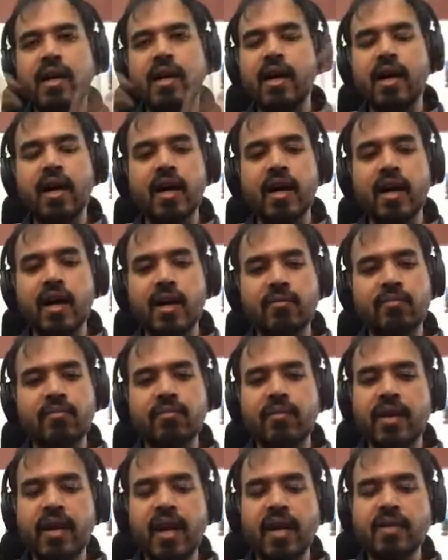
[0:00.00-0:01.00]

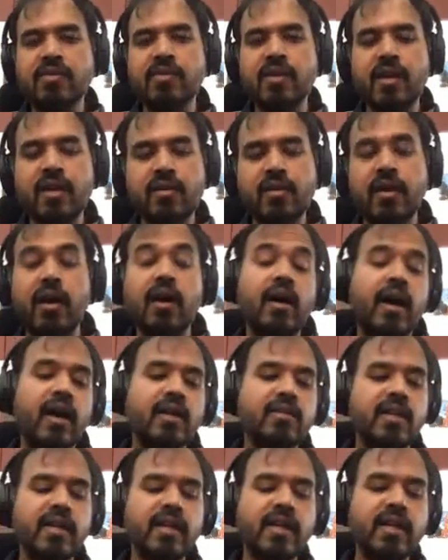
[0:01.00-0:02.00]

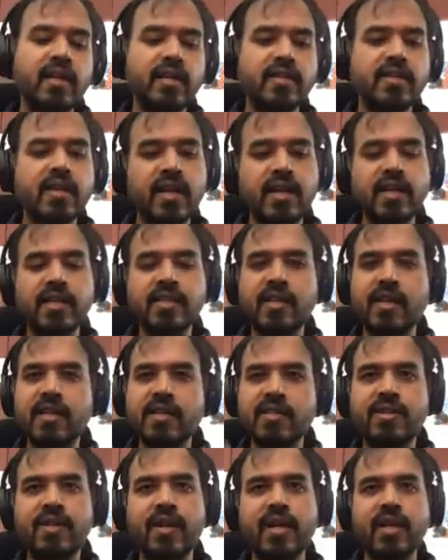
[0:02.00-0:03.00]
actually integer
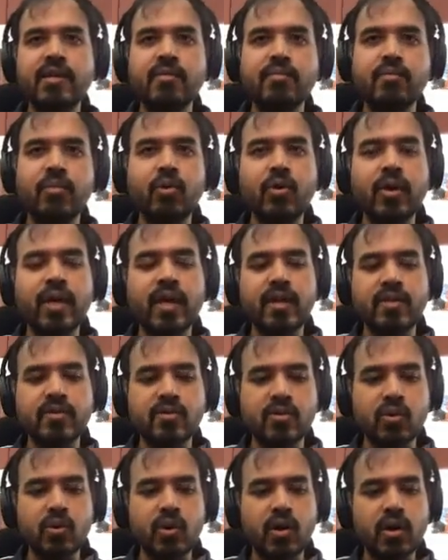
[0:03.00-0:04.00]
list, string, boolean, and
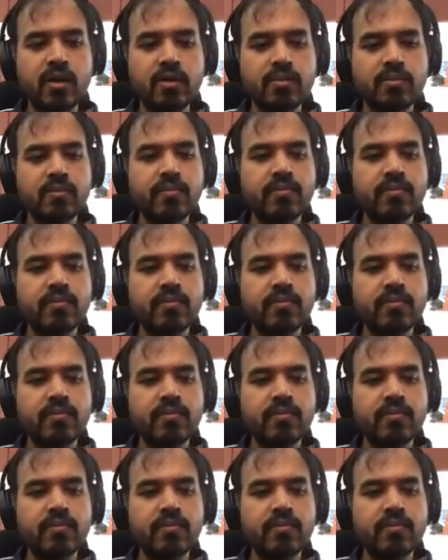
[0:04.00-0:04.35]
so on.